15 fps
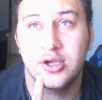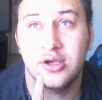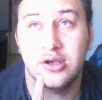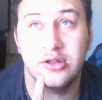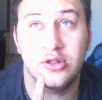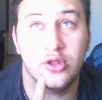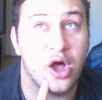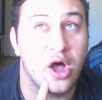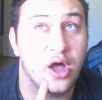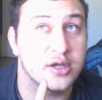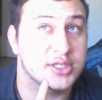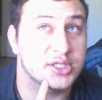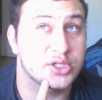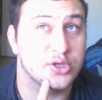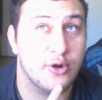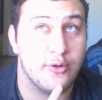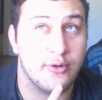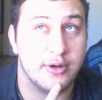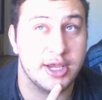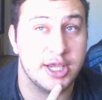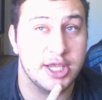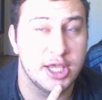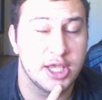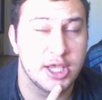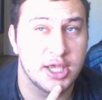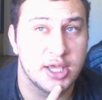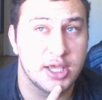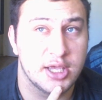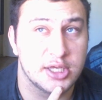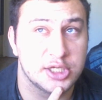Long story,
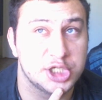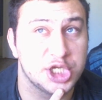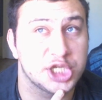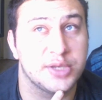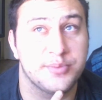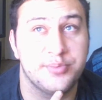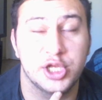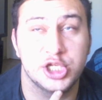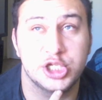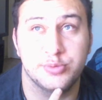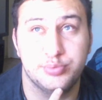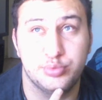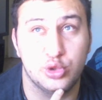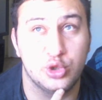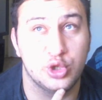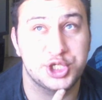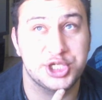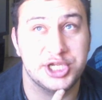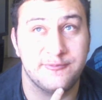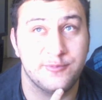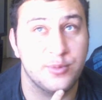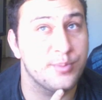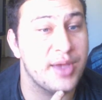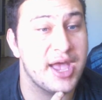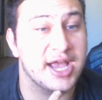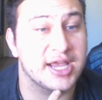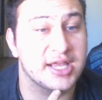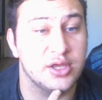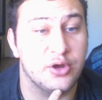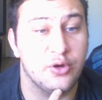just a bunch of bullshit from
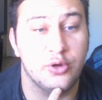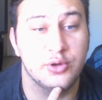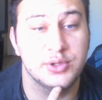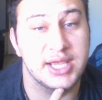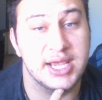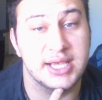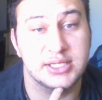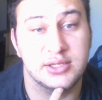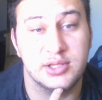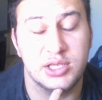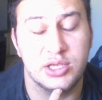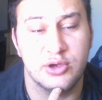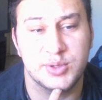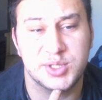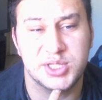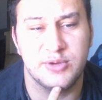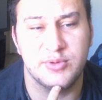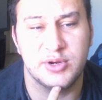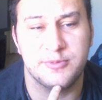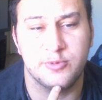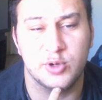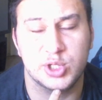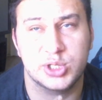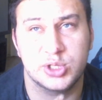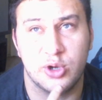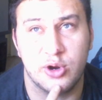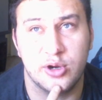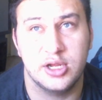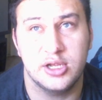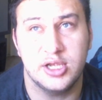back in the old days of the UFC when it first
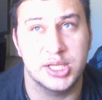started.